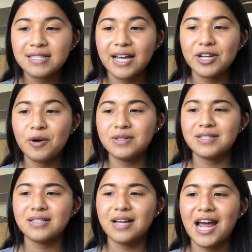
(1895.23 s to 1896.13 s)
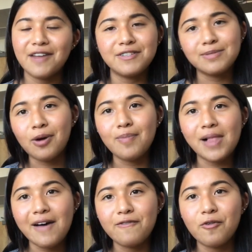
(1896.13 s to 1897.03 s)
I know it's kind of a small
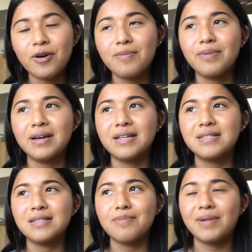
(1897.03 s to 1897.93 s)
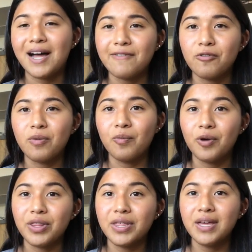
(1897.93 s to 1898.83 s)
platform, but it's a platform
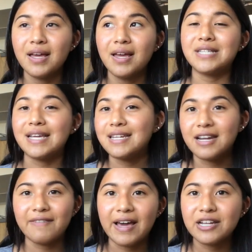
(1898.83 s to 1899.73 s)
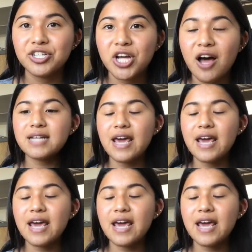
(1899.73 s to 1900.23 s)
worth taking advantage of.